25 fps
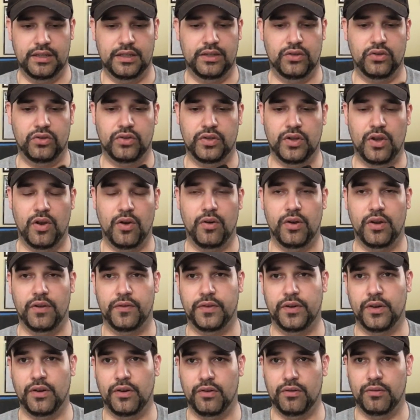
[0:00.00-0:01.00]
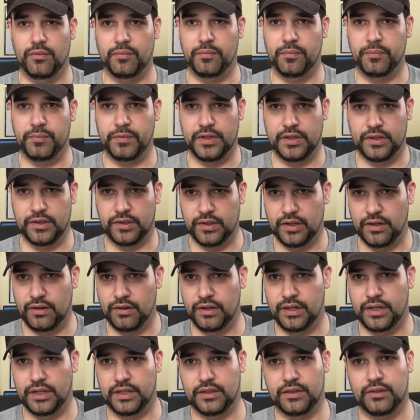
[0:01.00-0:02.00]
So if you're
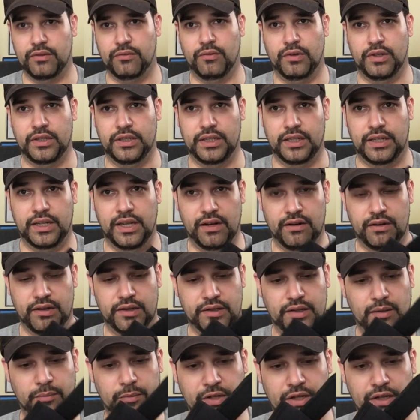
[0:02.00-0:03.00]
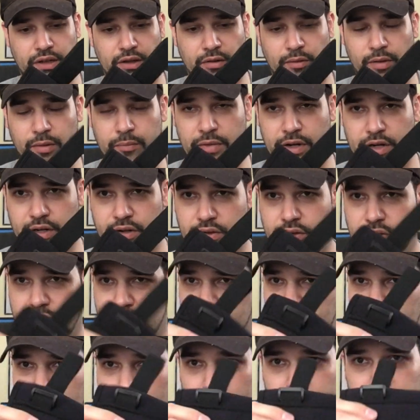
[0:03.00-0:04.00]
considering wanting to carry something a little bit bigger than the
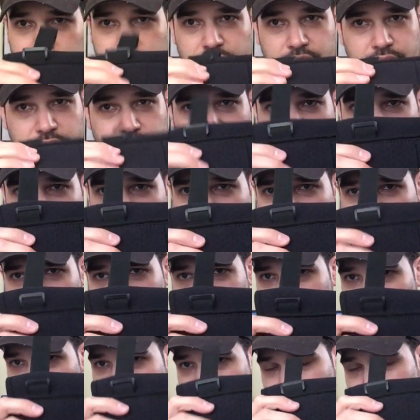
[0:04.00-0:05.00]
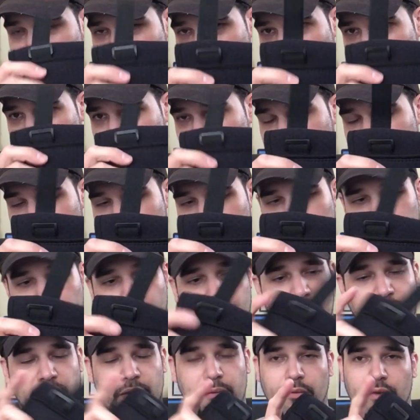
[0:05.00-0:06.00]
shield, this is not what you're looking for. I
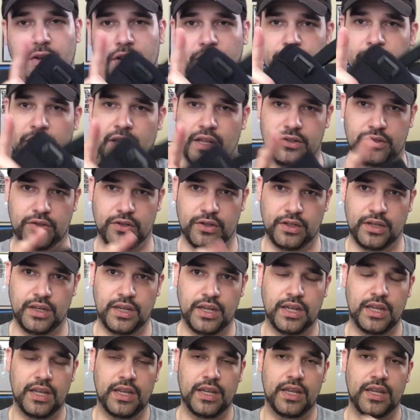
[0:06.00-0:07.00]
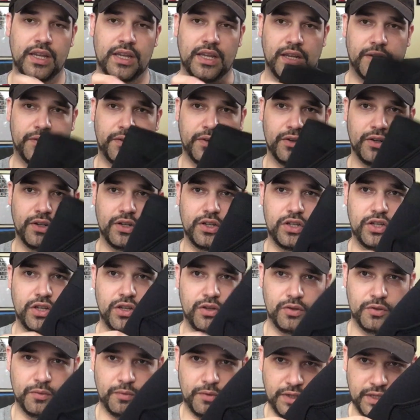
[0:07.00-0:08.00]
might want to mention, if you're going to
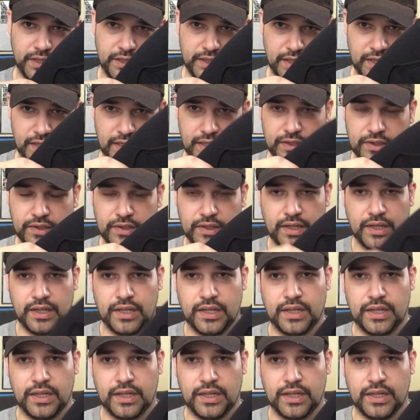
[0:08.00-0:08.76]
use one of these,